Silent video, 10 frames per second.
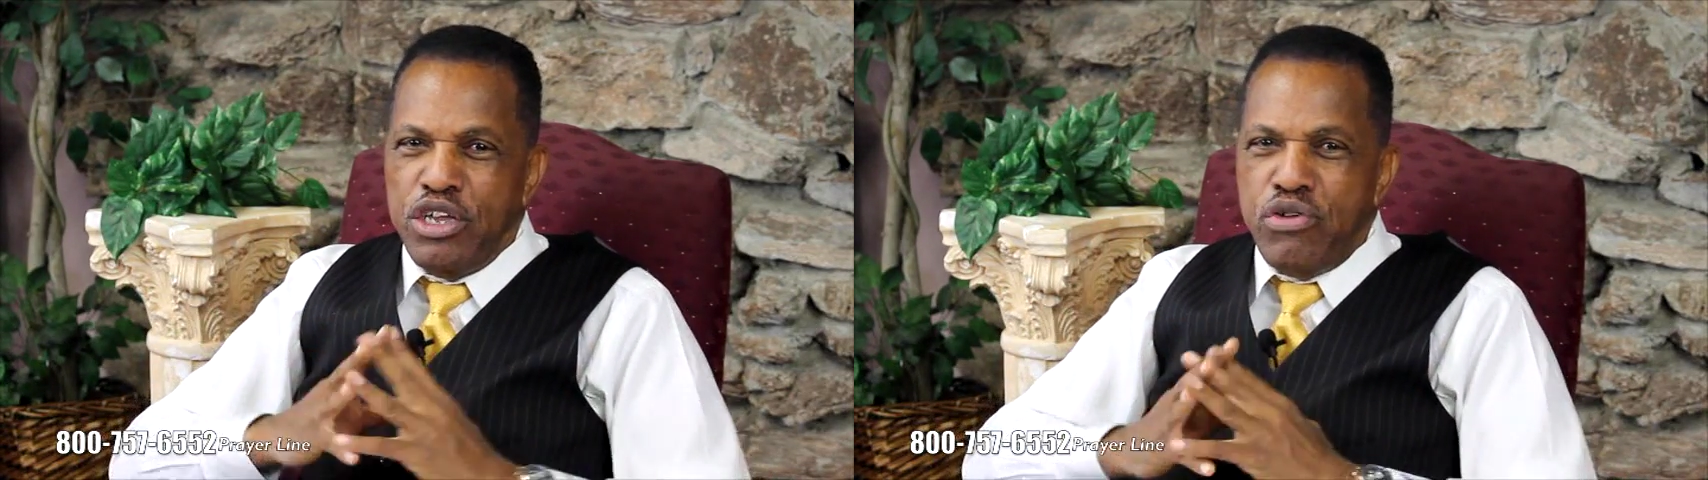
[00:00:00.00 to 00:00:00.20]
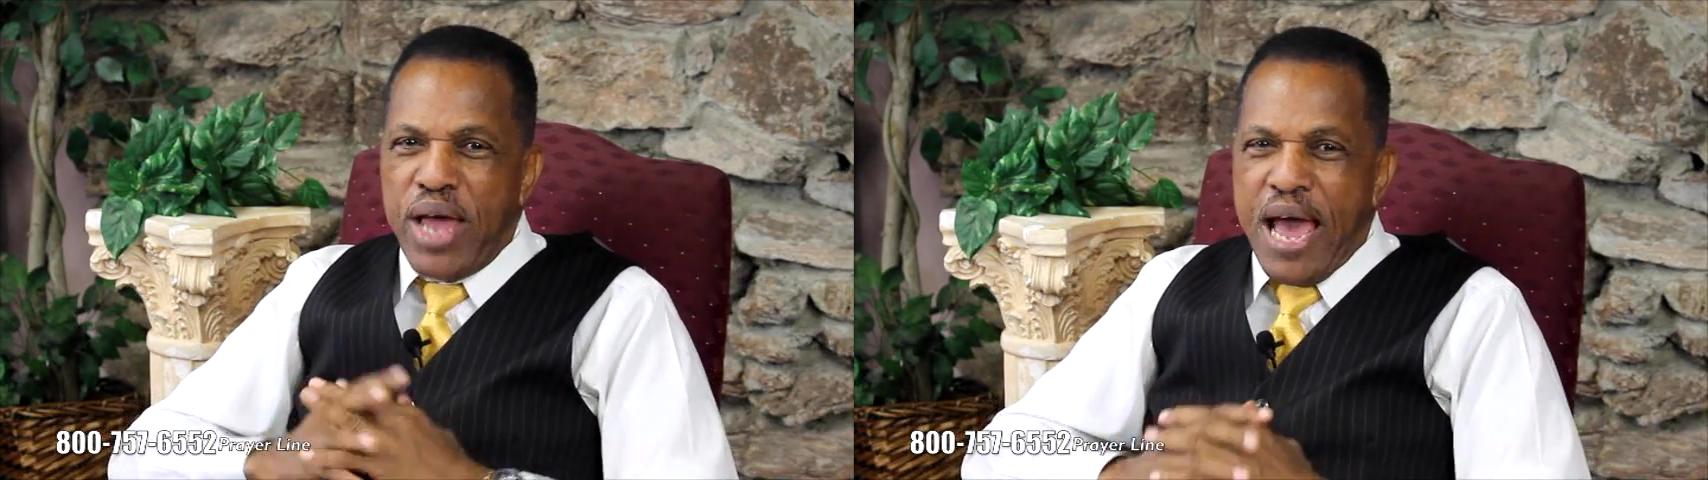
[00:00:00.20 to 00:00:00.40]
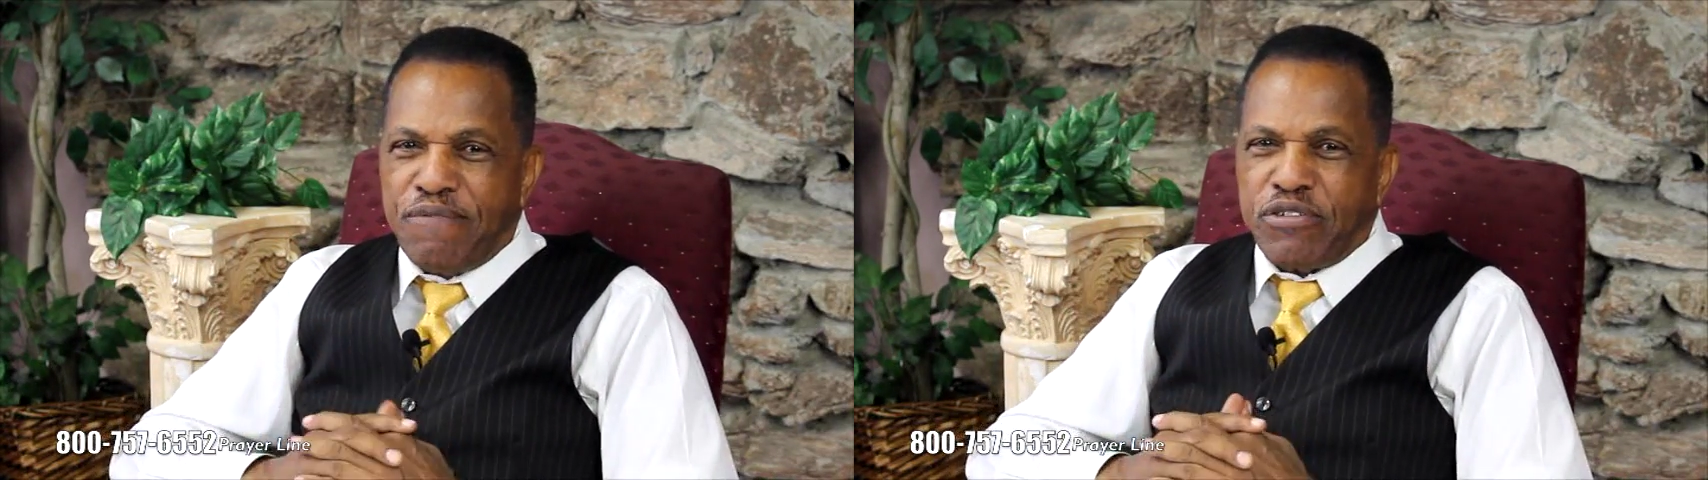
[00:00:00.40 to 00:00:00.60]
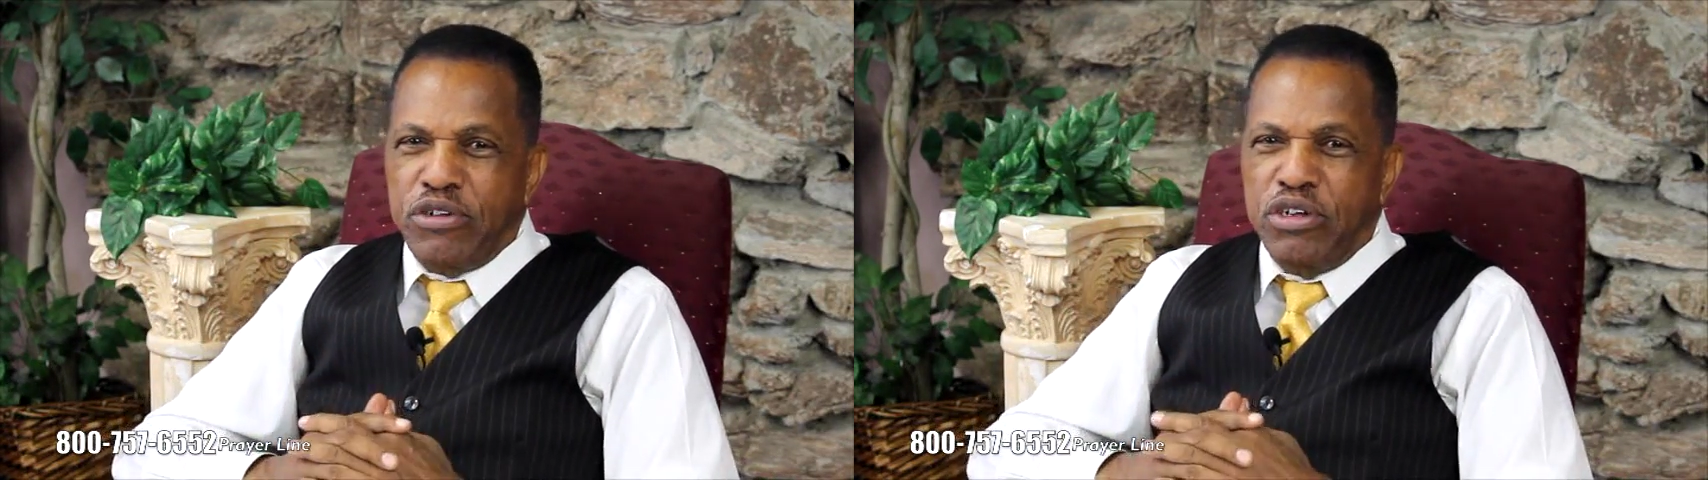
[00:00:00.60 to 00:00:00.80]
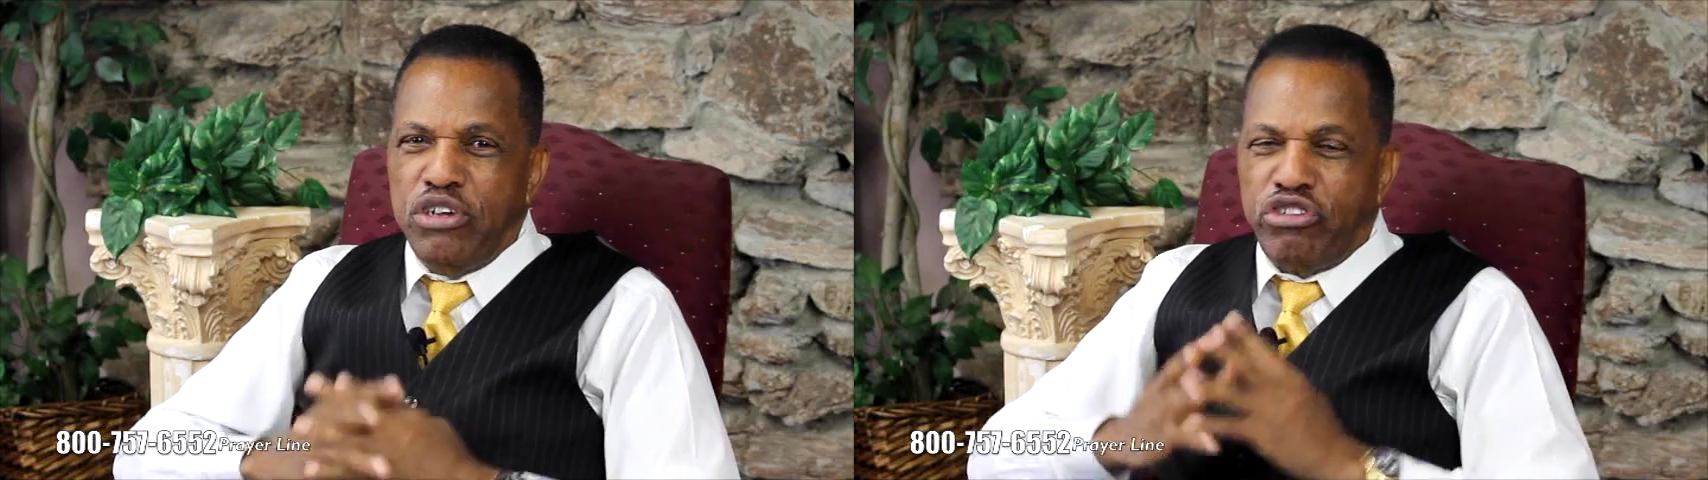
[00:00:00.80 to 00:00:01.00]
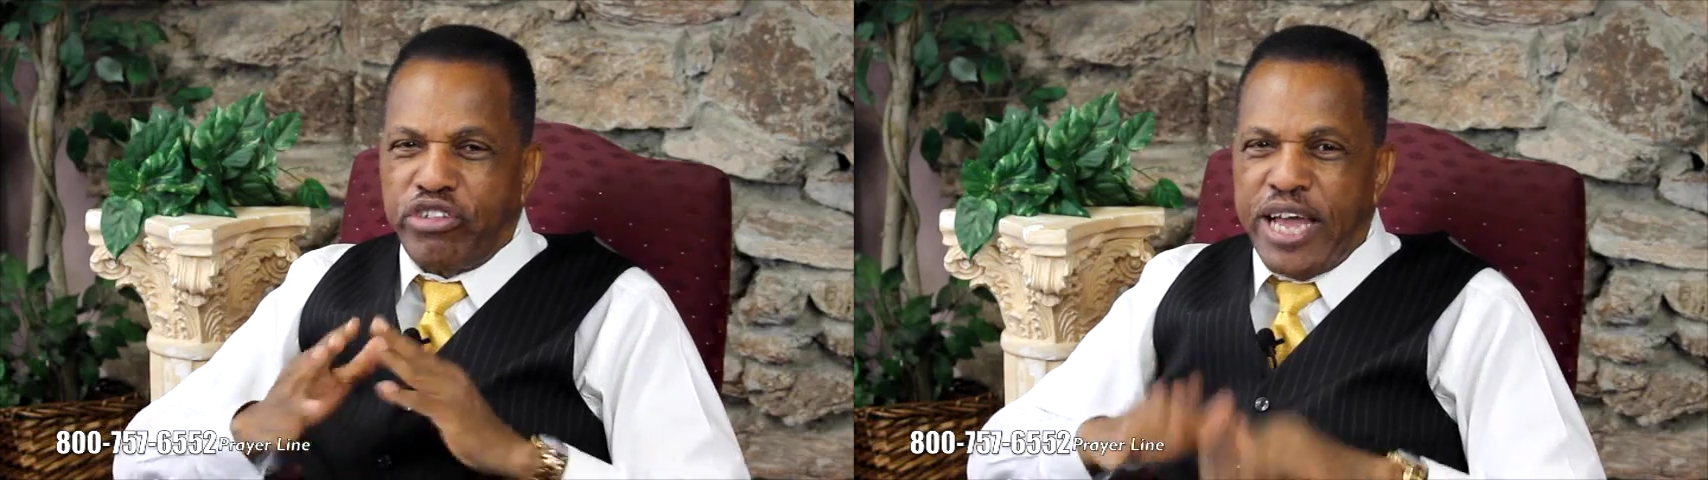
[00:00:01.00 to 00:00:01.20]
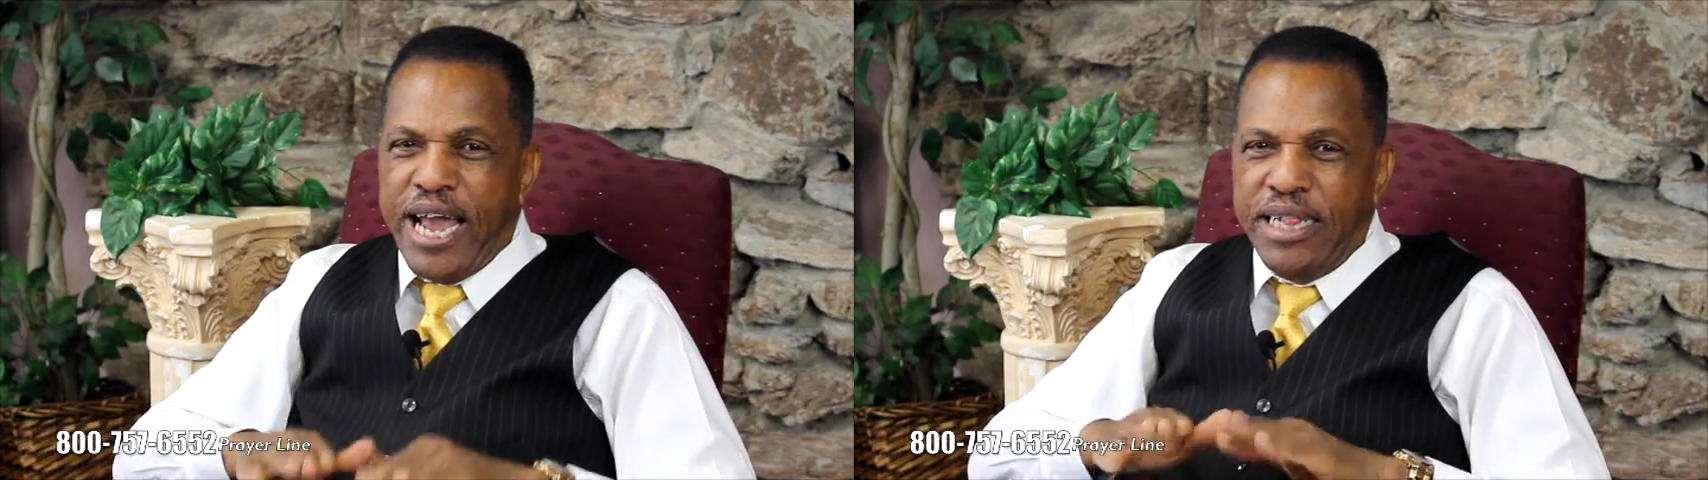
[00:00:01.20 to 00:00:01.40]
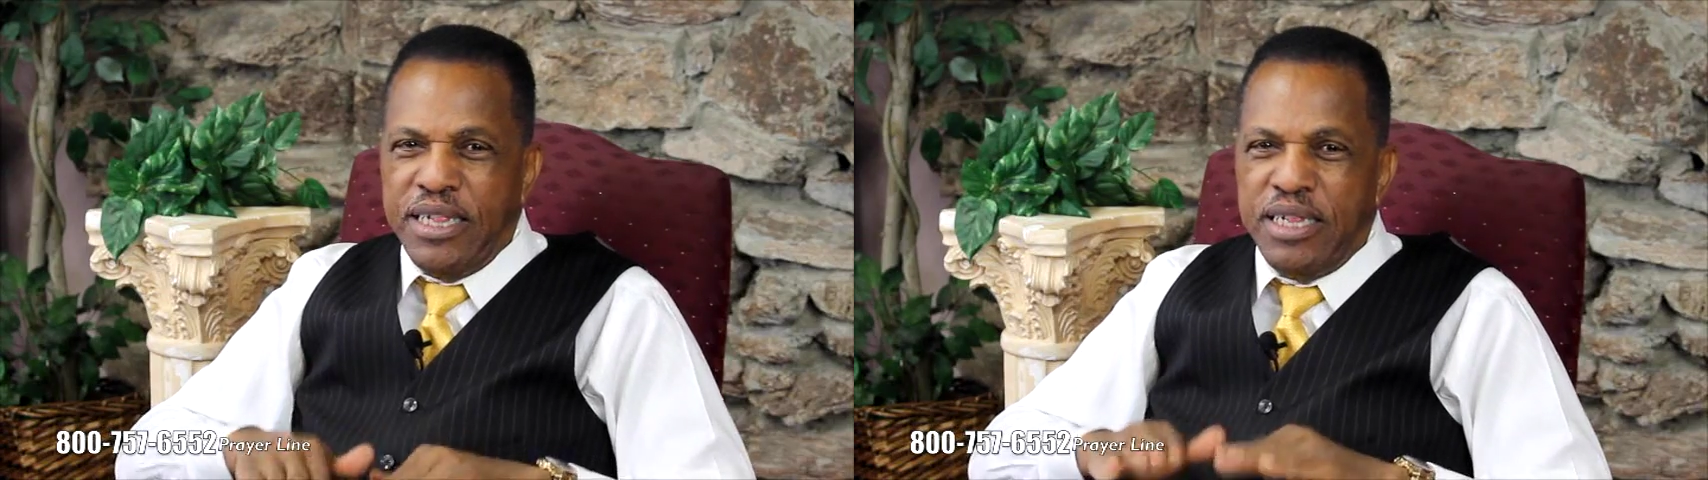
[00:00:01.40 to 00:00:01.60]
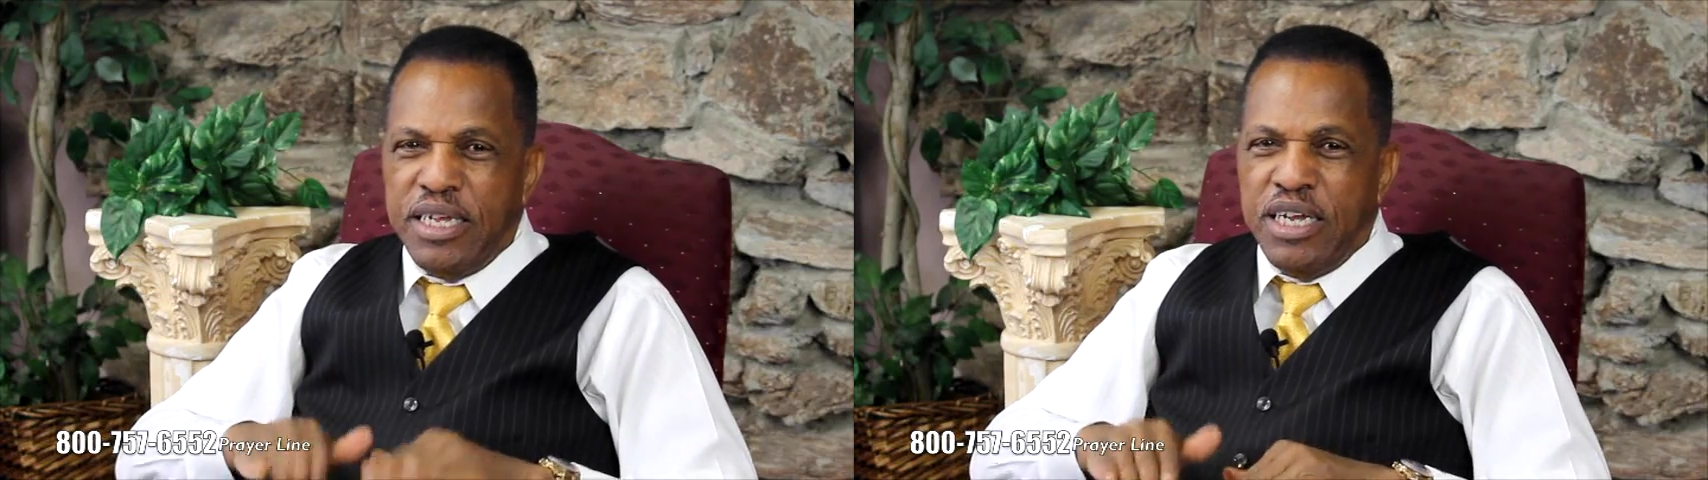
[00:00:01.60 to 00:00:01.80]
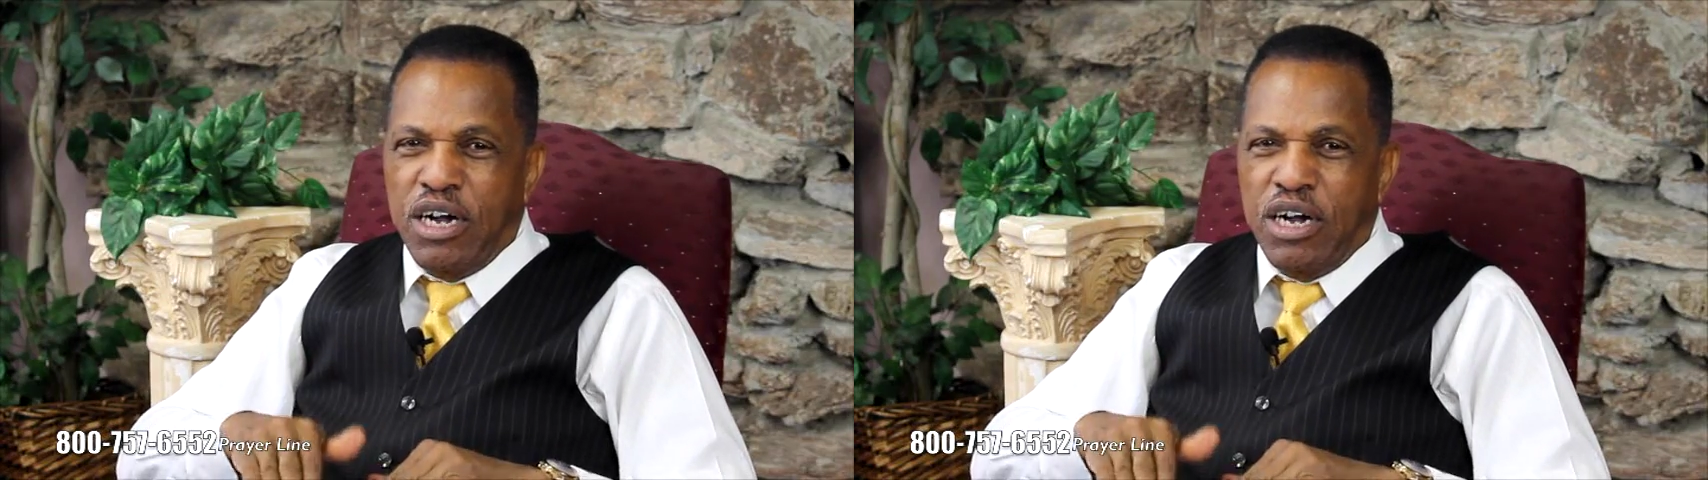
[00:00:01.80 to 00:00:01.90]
You have to stand